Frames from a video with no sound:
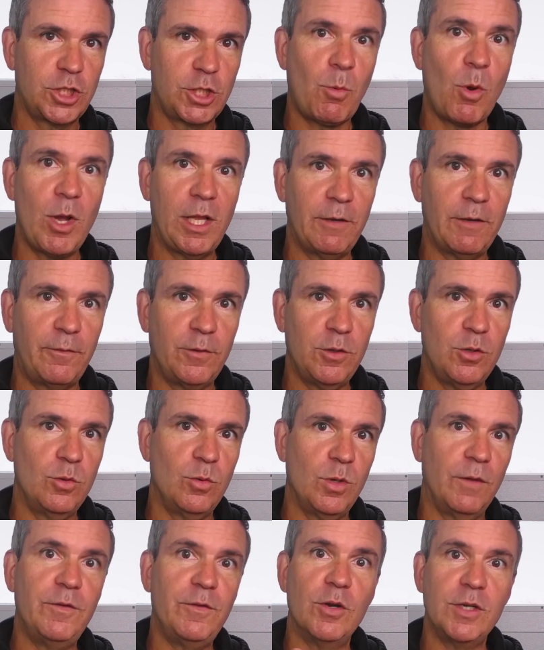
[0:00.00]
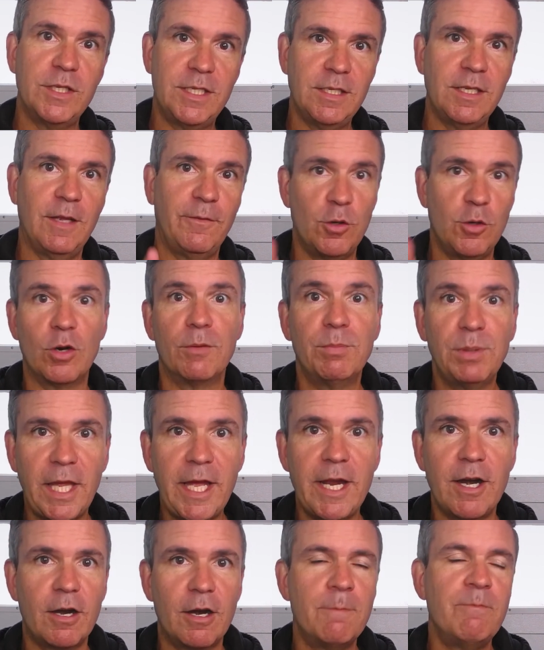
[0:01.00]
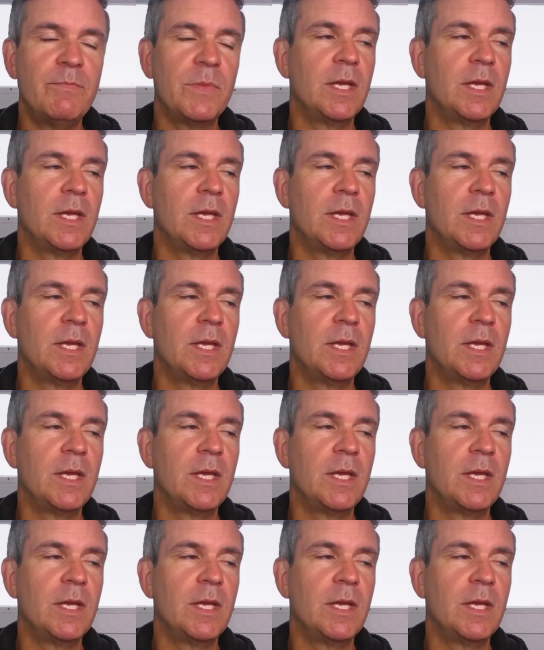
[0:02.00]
it for you if you're a player